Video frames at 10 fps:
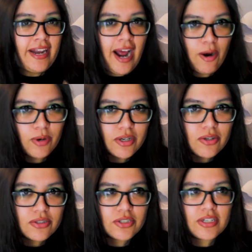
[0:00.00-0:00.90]
in our
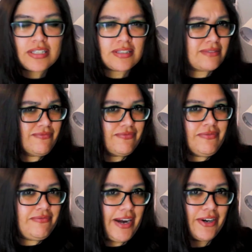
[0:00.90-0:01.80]
culture is
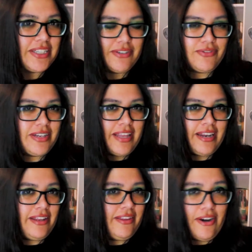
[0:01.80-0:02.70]
very different
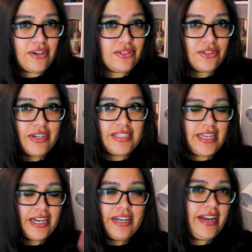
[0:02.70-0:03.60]
than in their culture. It's
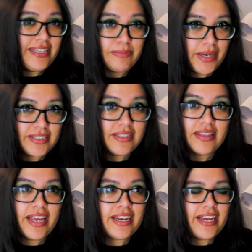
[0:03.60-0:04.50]
like an expected
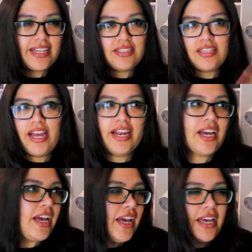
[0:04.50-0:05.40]
thing. Like it's like
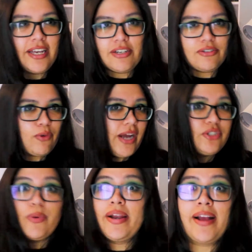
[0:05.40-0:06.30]

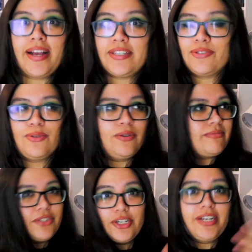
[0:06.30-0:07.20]
graduating high school,
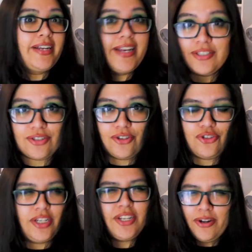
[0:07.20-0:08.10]
you're gonna get
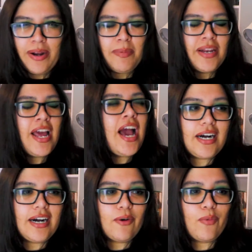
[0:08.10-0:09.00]
surgery, you know what I mean?
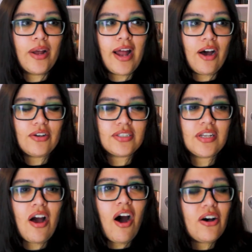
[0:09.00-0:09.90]
What else?
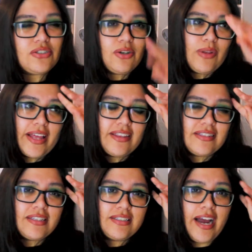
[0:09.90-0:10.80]
Also, like the
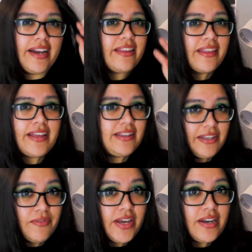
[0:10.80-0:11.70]
society that they
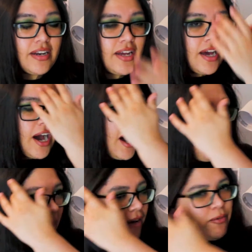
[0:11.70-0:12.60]
live in,
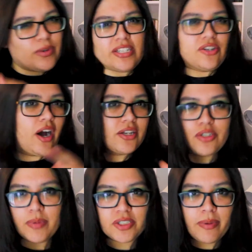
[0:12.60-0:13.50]
I haven't really talked
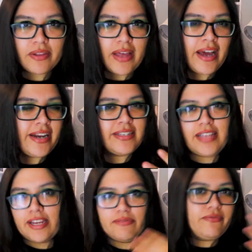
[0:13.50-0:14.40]
too much about that. It is
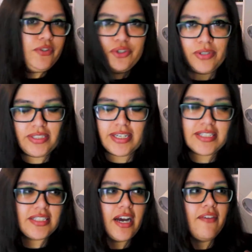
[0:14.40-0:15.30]
like futuristic
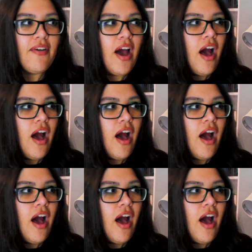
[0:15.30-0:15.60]
and stuff.